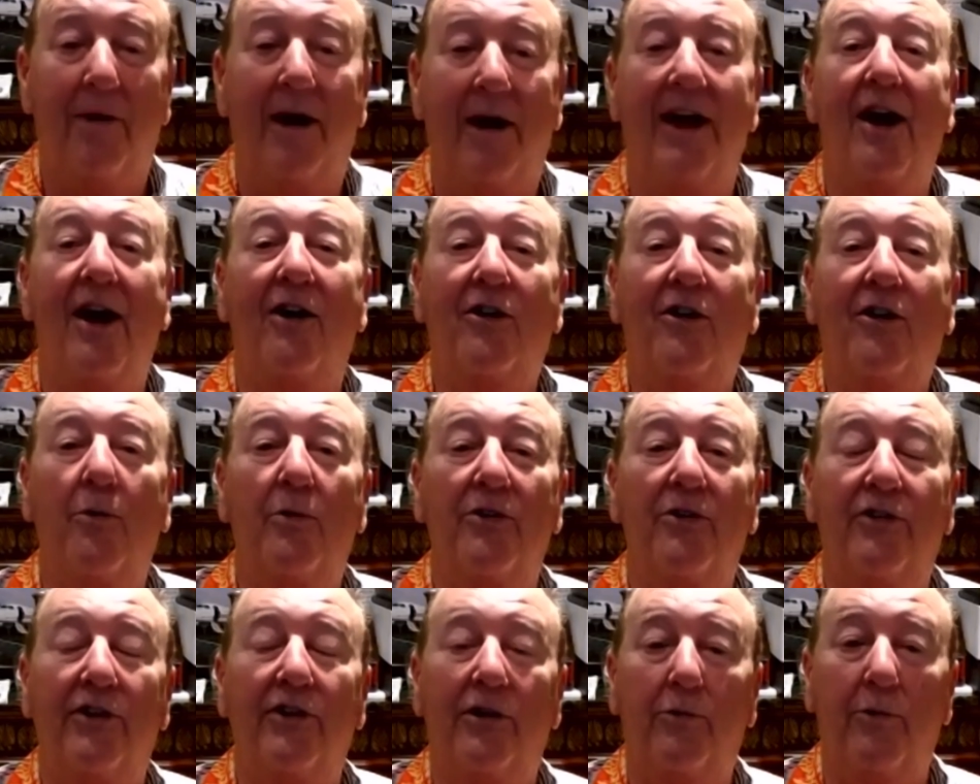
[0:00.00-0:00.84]
My uncle
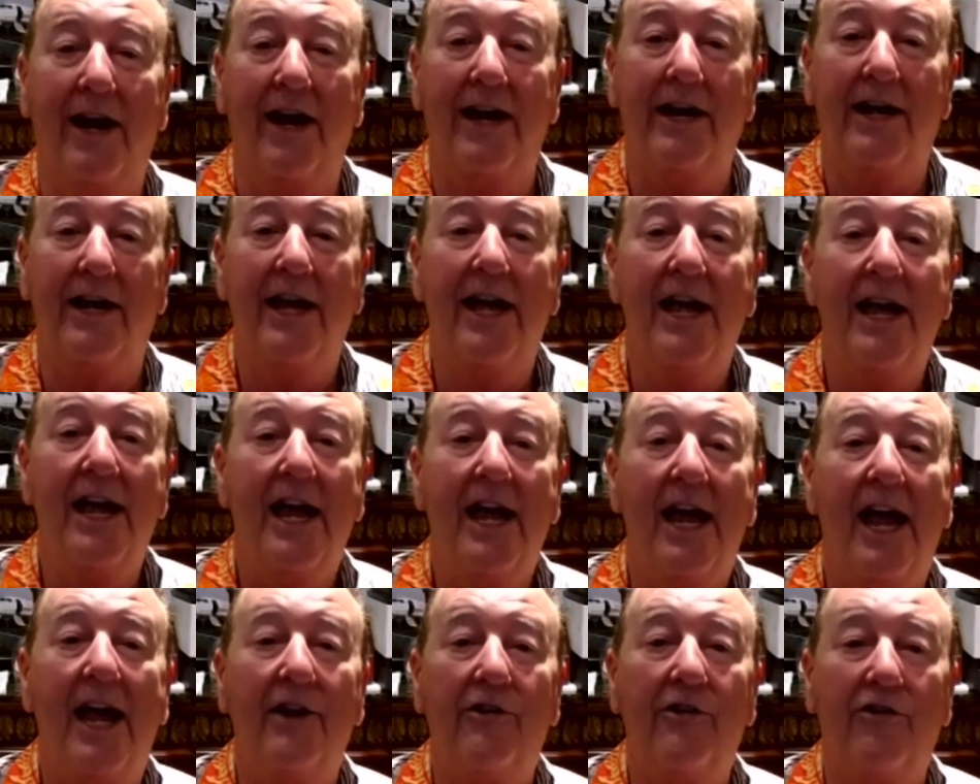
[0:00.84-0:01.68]
was a great
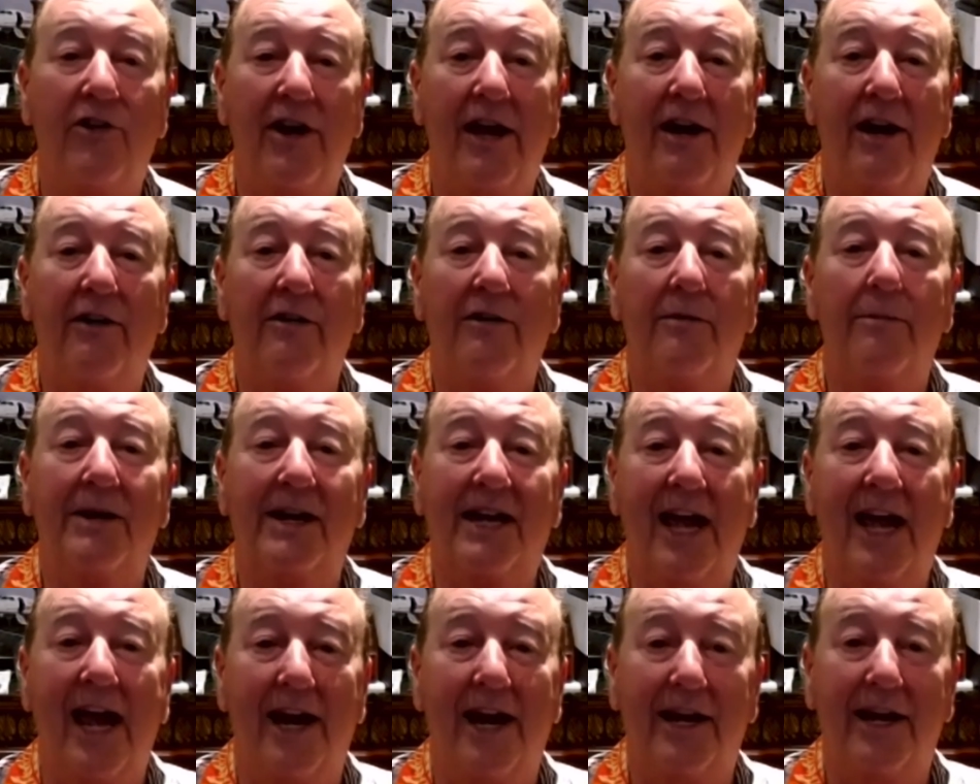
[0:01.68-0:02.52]
engineer,
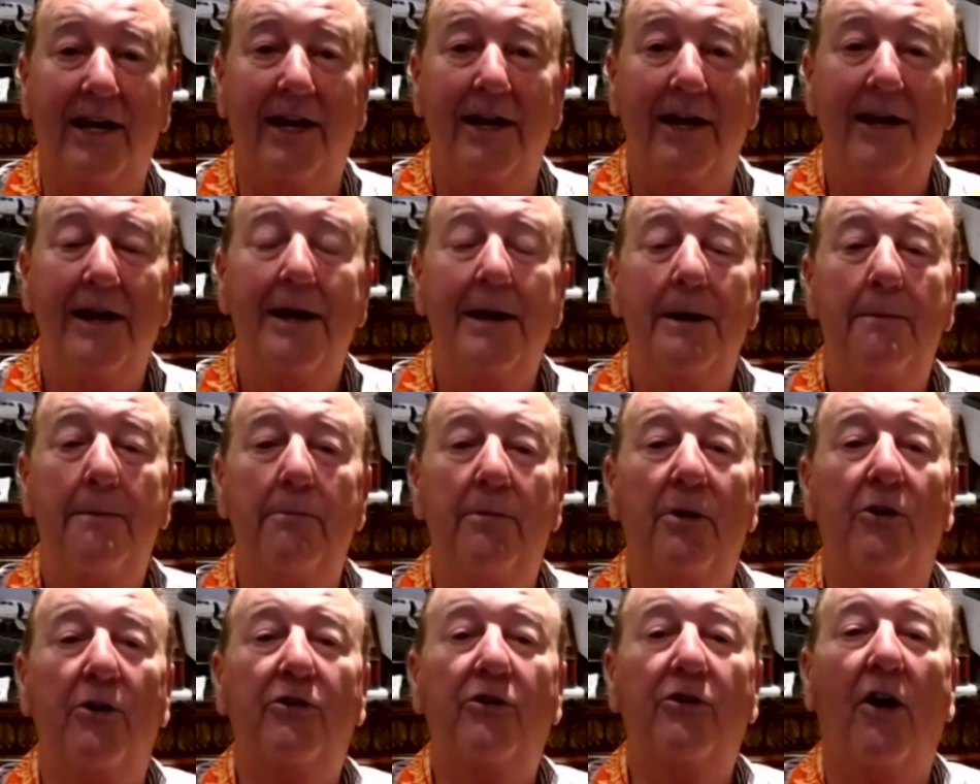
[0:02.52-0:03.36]
mechanic,
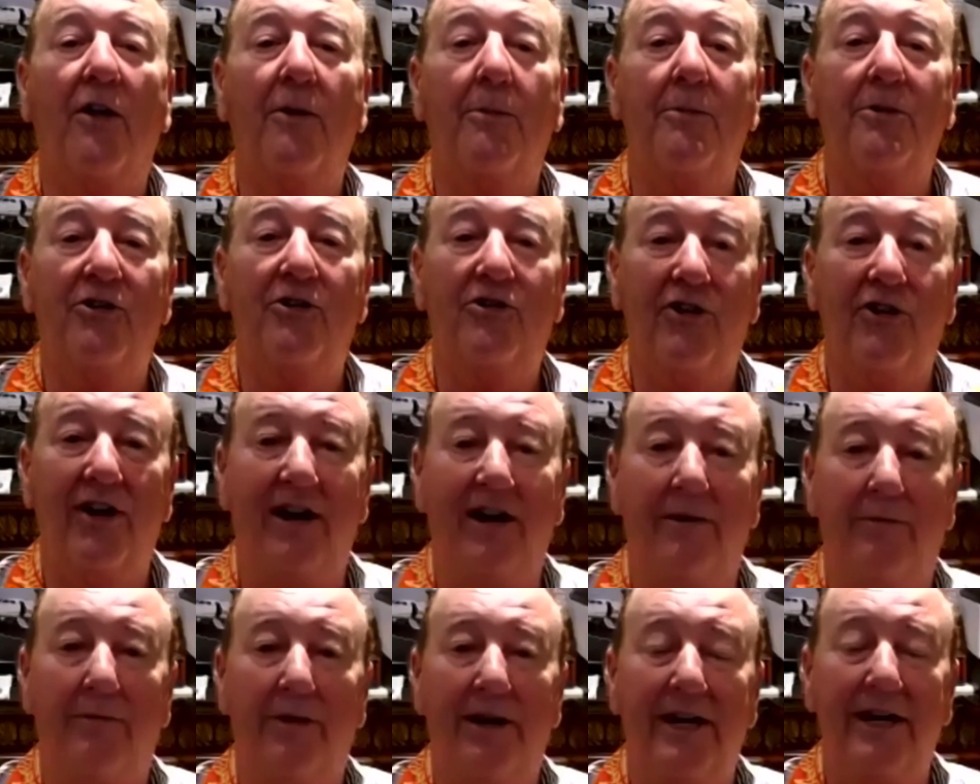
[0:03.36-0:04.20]
built all the
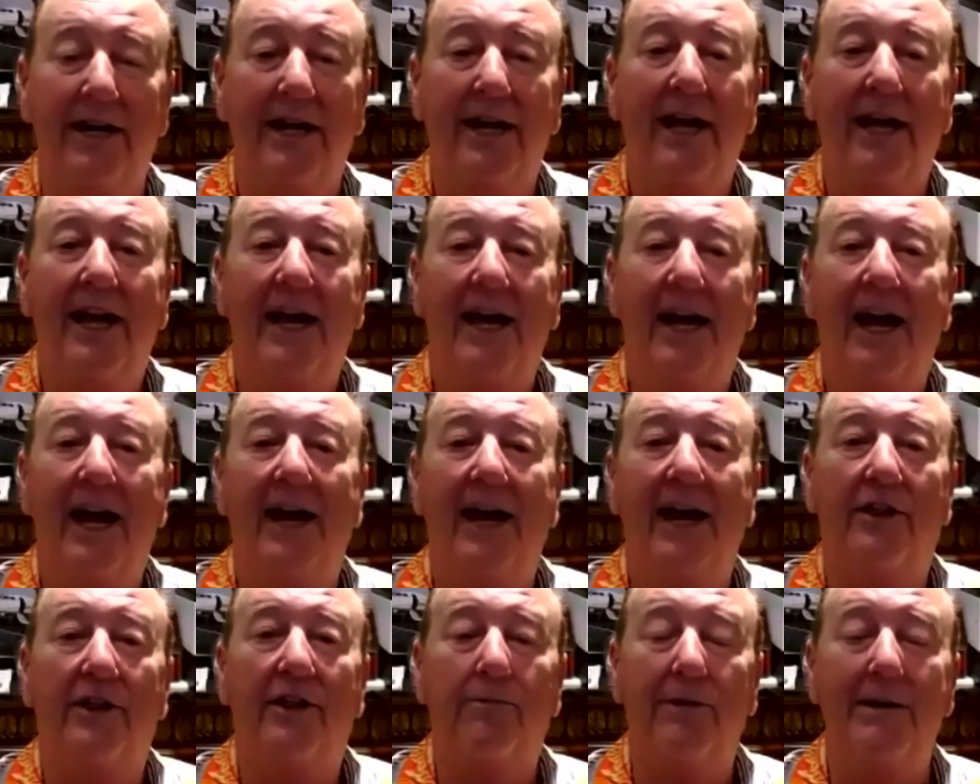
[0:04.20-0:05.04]
machinery,
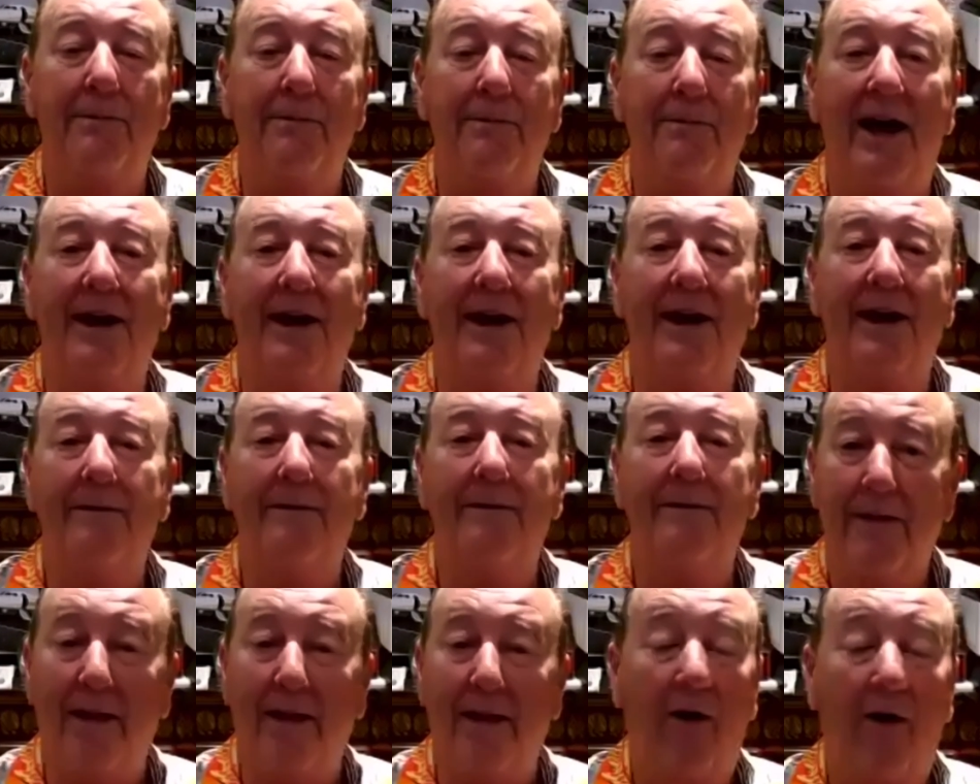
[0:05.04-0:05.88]
and the three men,
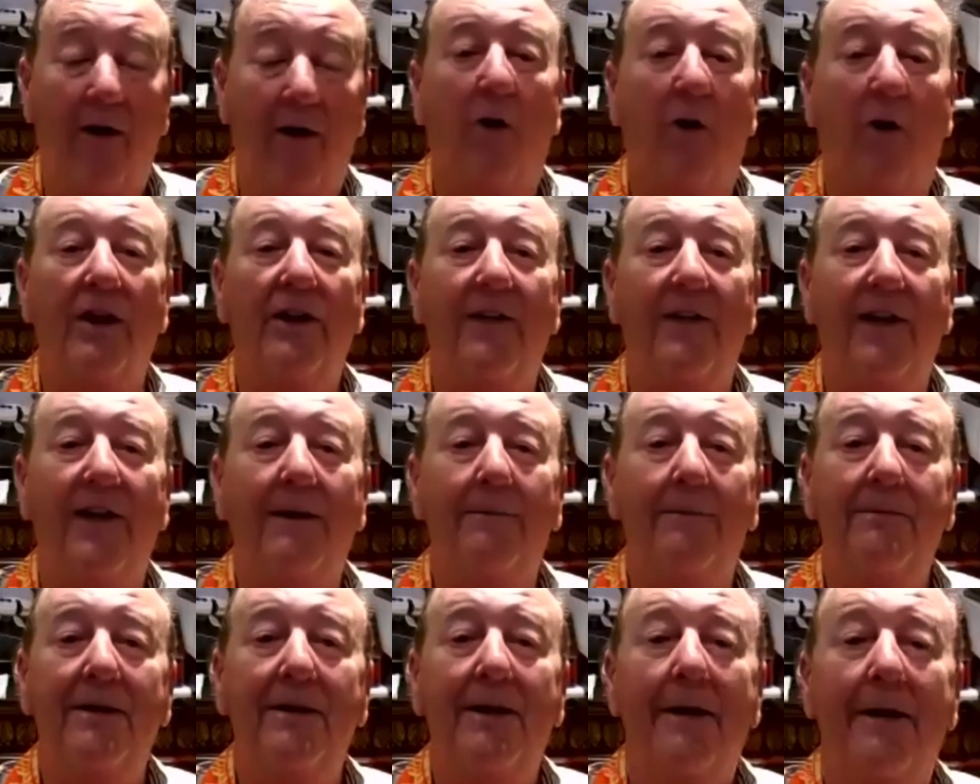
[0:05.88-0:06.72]
only
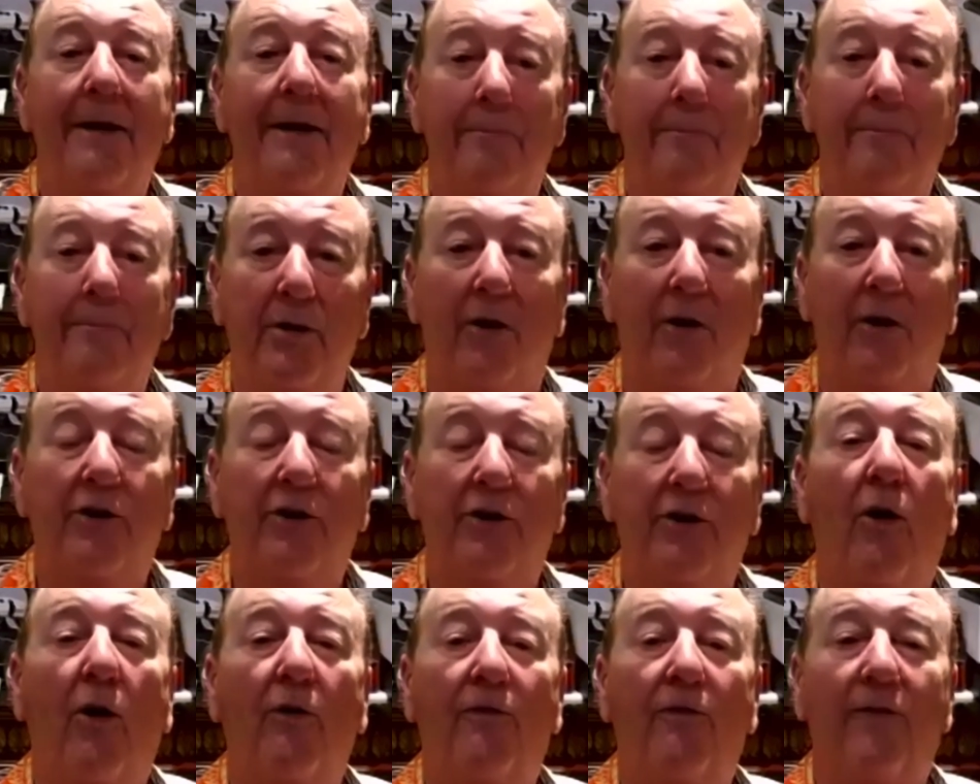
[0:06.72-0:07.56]
them, built a
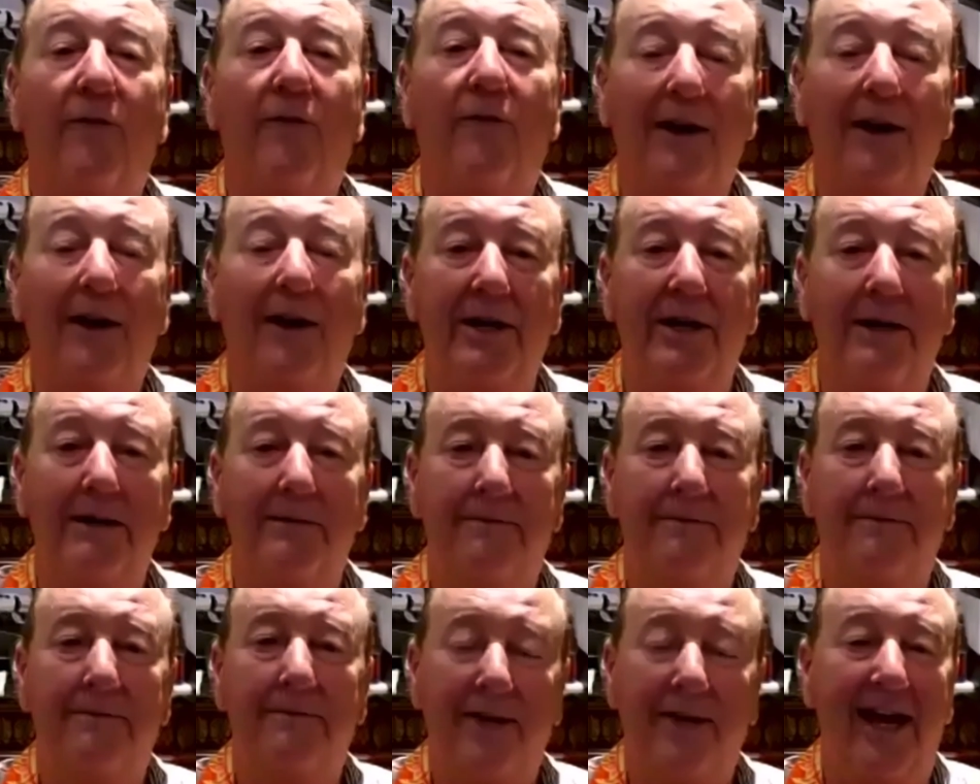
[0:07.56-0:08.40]
whole factory,
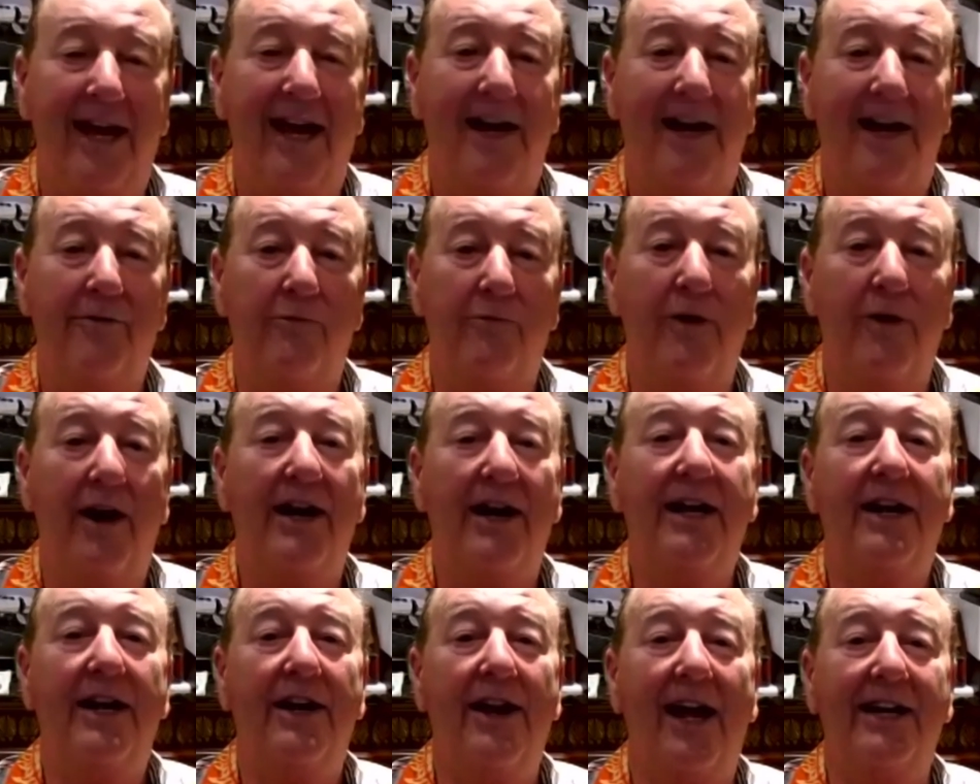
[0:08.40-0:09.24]
and
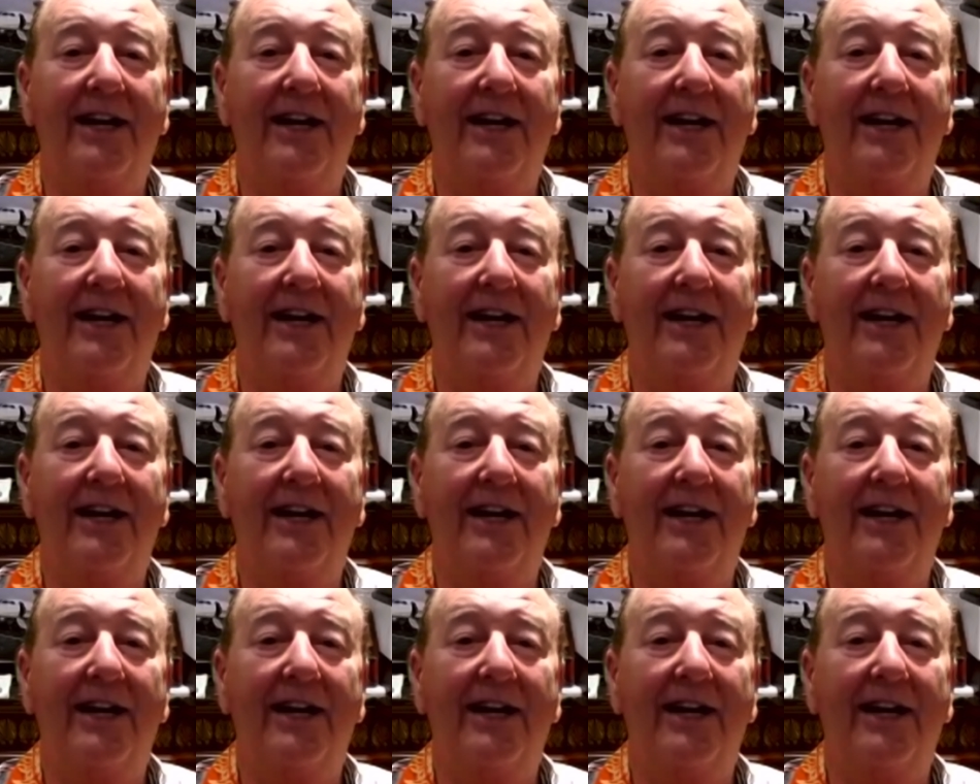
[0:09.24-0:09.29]
ready in